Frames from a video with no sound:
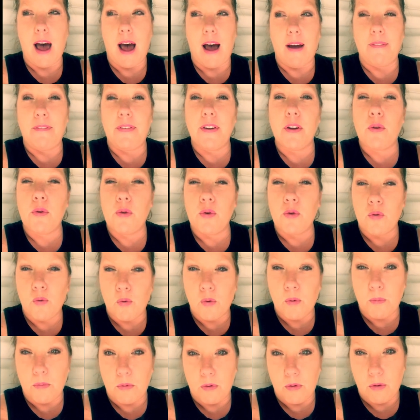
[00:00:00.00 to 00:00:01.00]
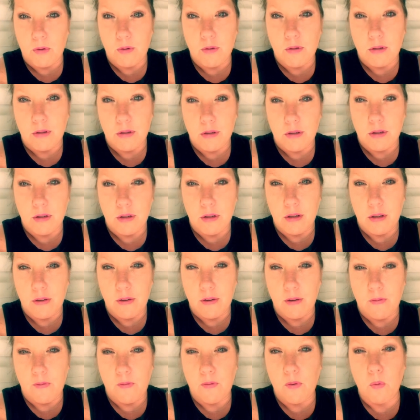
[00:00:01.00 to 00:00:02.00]
I feel normal
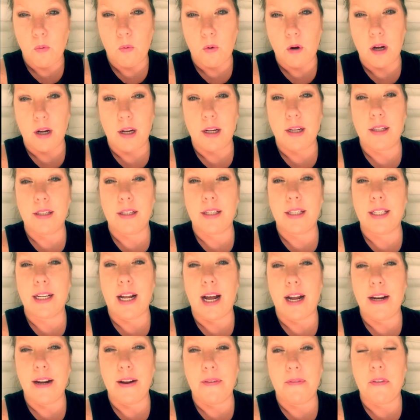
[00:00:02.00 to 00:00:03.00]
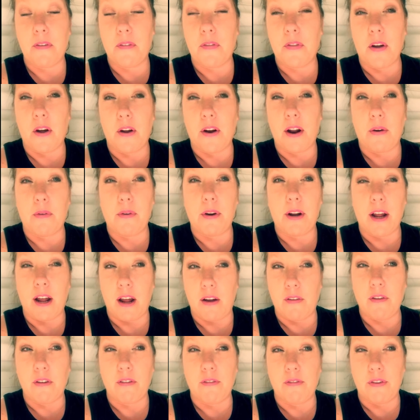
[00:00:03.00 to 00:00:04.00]
for once. I never thought I would
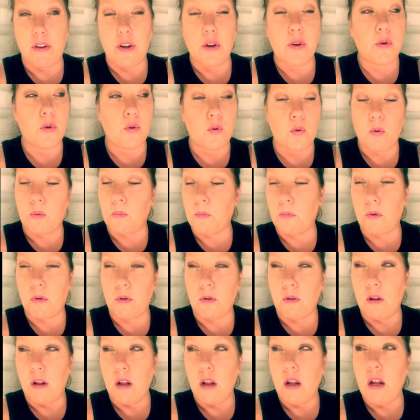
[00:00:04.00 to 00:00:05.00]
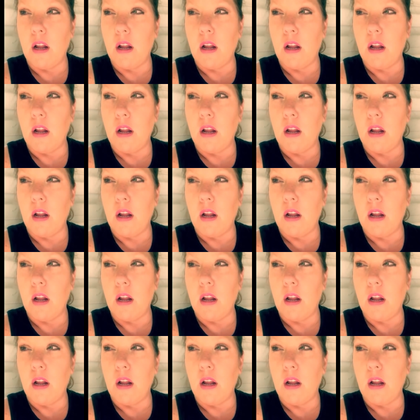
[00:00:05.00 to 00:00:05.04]
ever feel normal.